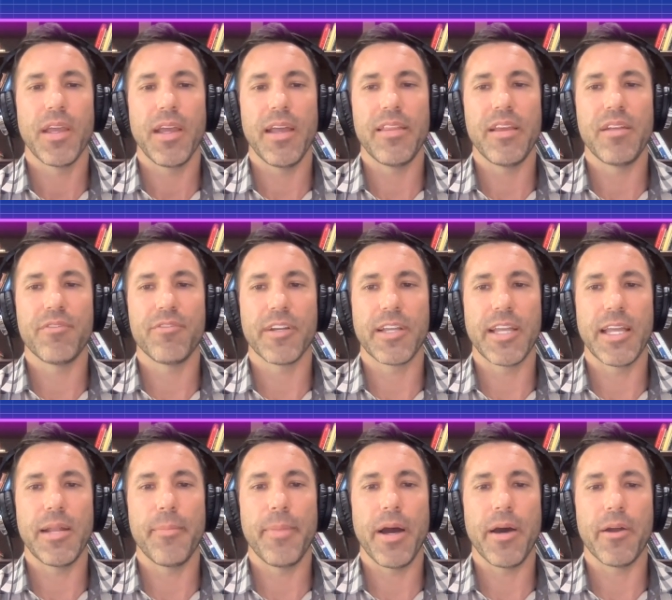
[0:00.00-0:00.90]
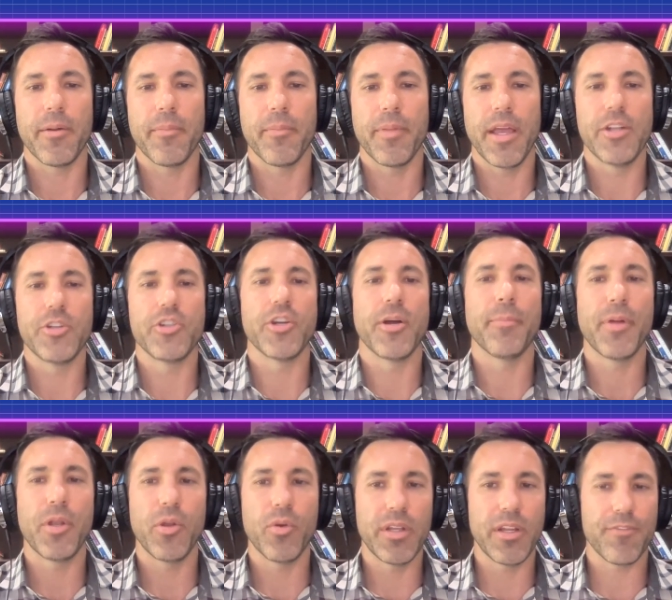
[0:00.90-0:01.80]
and then forget about them and jump
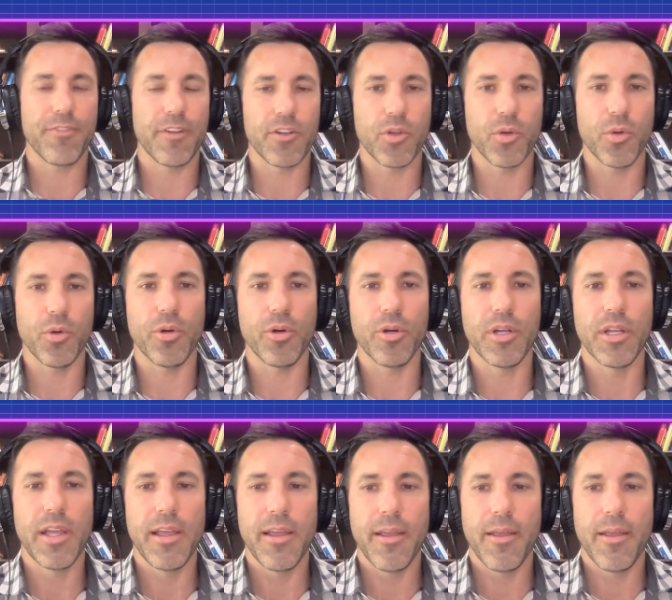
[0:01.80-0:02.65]
into a different tool.